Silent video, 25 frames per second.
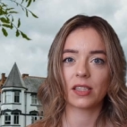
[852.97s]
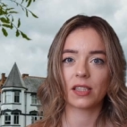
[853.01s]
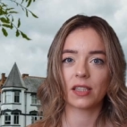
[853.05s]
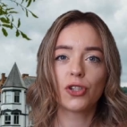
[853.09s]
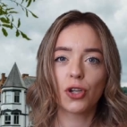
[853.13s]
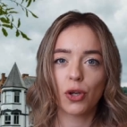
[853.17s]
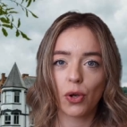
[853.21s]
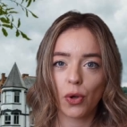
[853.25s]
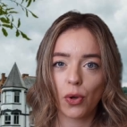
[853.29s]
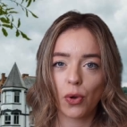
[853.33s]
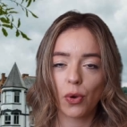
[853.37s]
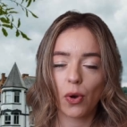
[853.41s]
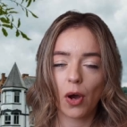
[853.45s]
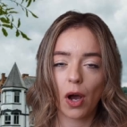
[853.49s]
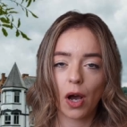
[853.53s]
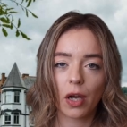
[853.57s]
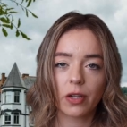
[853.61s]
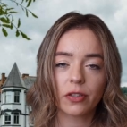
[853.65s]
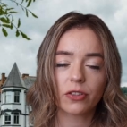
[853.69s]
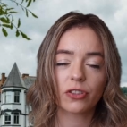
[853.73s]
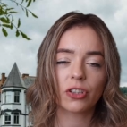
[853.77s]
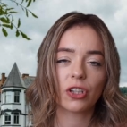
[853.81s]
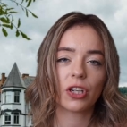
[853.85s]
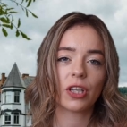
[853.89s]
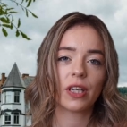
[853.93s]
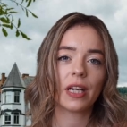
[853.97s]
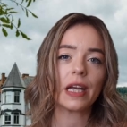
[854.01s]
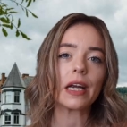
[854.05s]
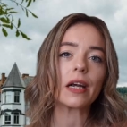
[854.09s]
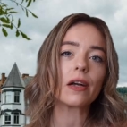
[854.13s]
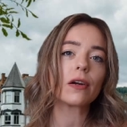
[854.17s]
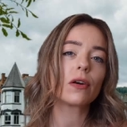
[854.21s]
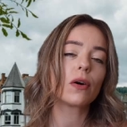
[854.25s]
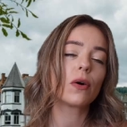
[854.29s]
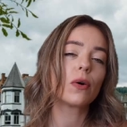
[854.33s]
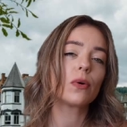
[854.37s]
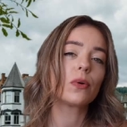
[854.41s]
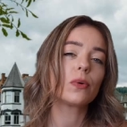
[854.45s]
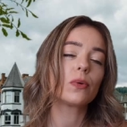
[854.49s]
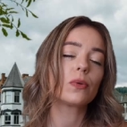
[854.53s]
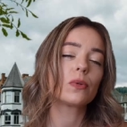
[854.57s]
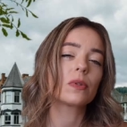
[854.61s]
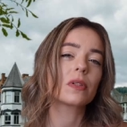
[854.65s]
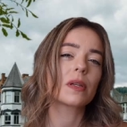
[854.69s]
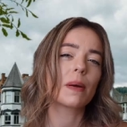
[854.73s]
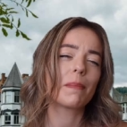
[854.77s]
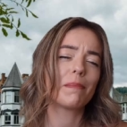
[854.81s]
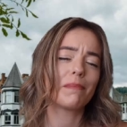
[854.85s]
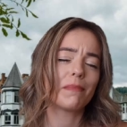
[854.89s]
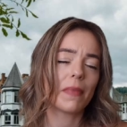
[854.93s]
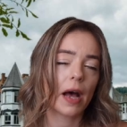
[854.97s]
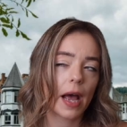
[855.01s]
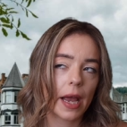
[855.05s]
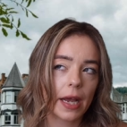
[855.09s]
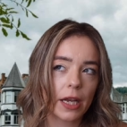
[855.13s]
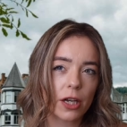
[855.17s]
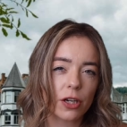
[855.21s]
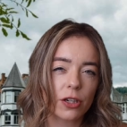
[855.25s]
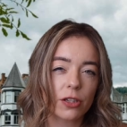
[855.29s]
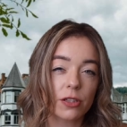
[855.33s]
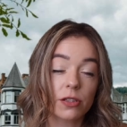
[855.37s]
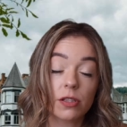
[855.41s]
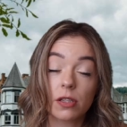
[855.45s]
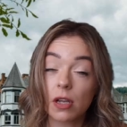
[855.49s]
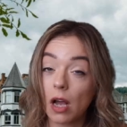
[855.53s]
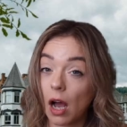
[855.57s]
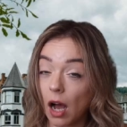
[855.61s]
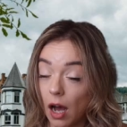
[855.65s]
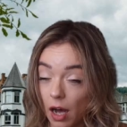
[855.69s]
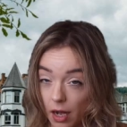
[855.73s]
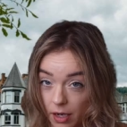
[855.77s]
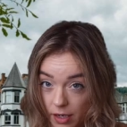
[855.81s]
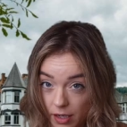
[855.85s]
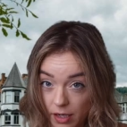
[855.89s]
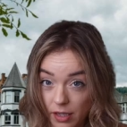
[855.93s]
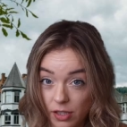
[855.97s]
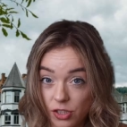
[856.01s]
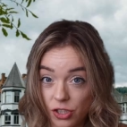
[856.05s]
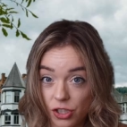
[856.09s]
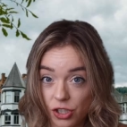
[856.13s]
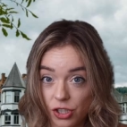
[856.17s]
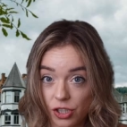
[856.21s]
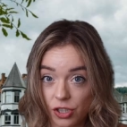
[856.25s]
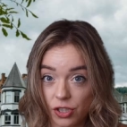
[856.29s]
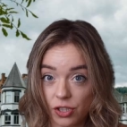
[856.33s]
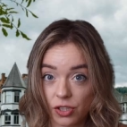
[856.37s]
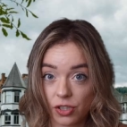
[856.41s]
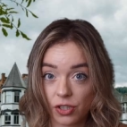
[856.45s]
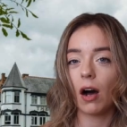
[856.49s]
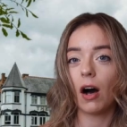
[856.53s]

200 year old miner's cottage